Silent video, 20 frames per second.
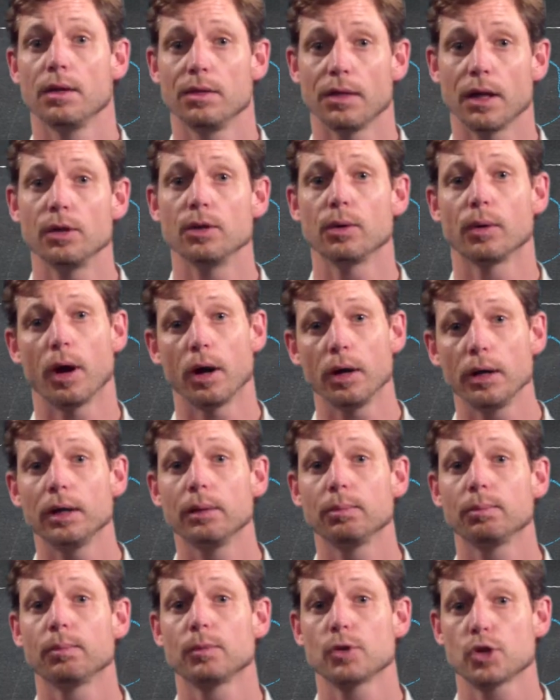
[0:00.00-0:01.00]
then your
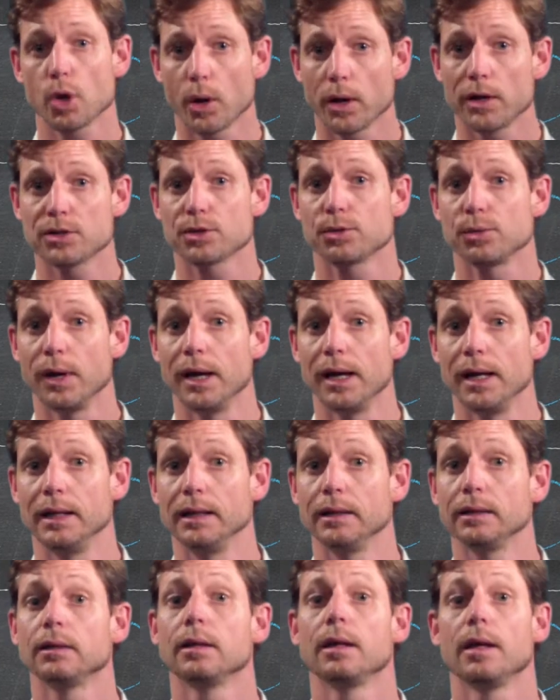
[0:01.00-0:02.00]
only choice
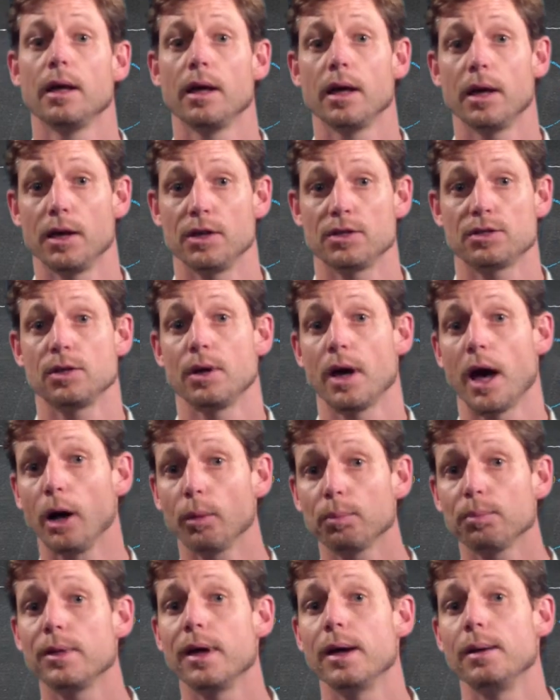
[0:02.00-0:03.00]
really is to
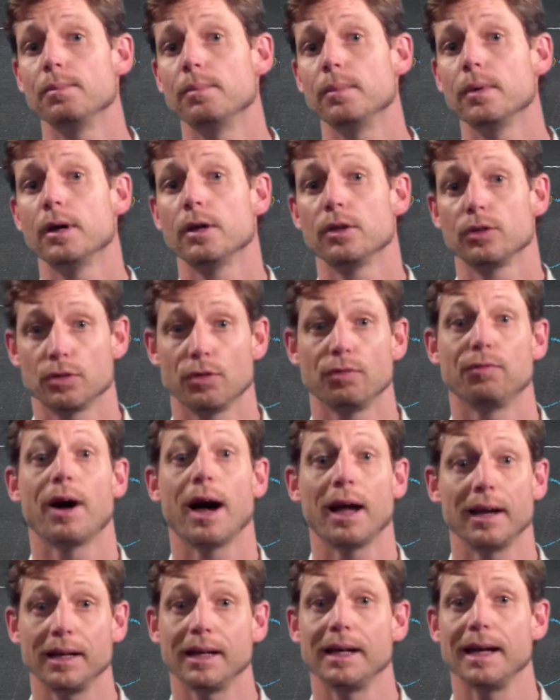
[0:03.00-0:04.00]
help them to
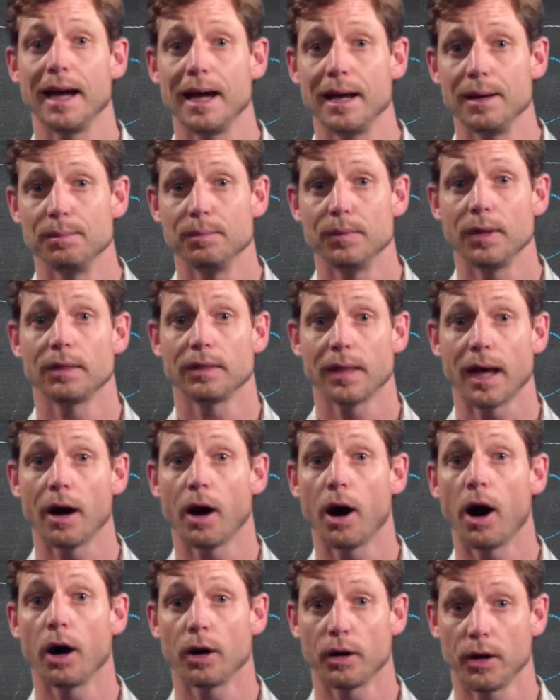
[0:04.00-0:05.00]
find a game that they
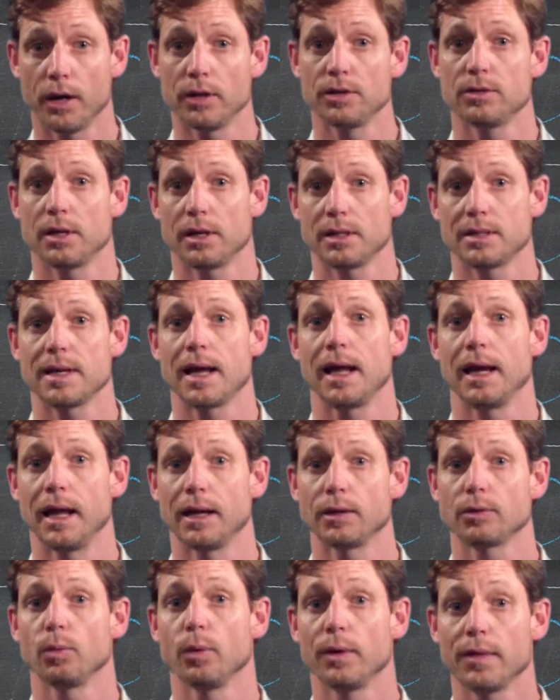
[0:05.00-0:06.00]
are going to excel
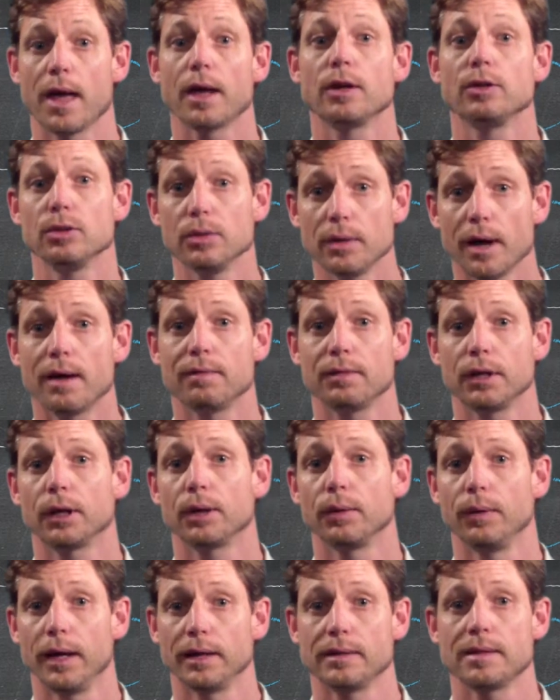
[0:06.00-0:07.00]
at, where they do have the
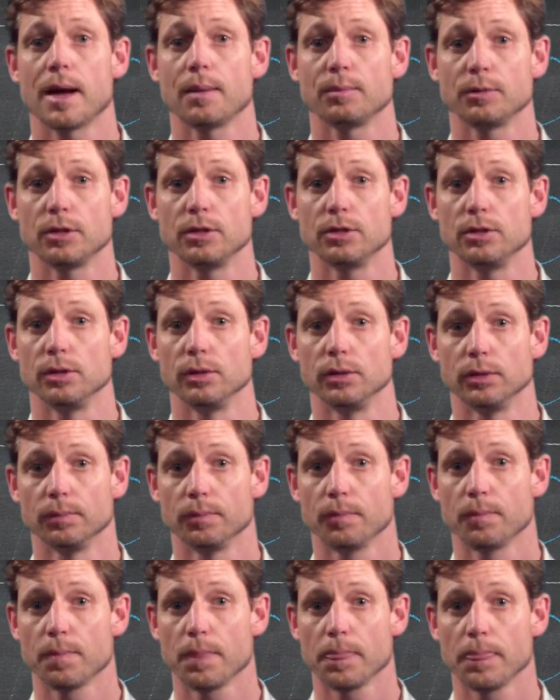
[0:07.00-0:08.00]
correct aptitude.
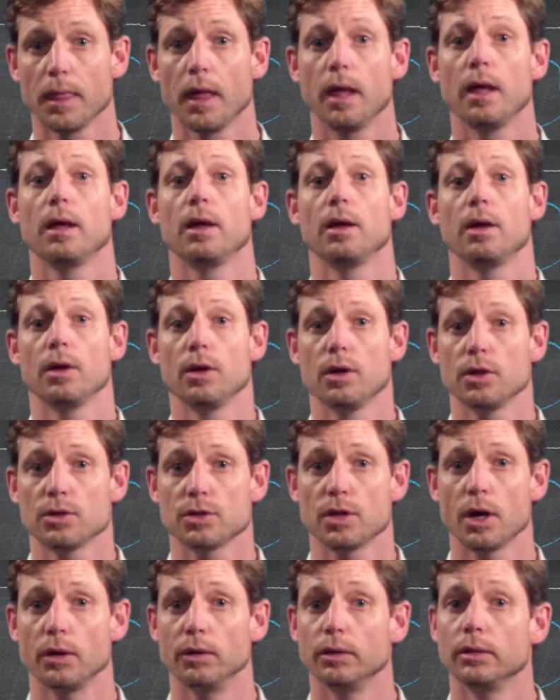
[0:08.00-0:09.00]

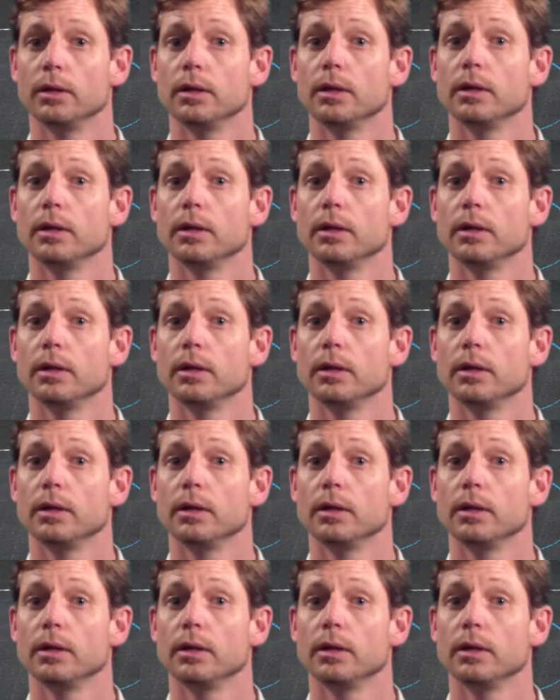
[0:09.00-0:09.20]
So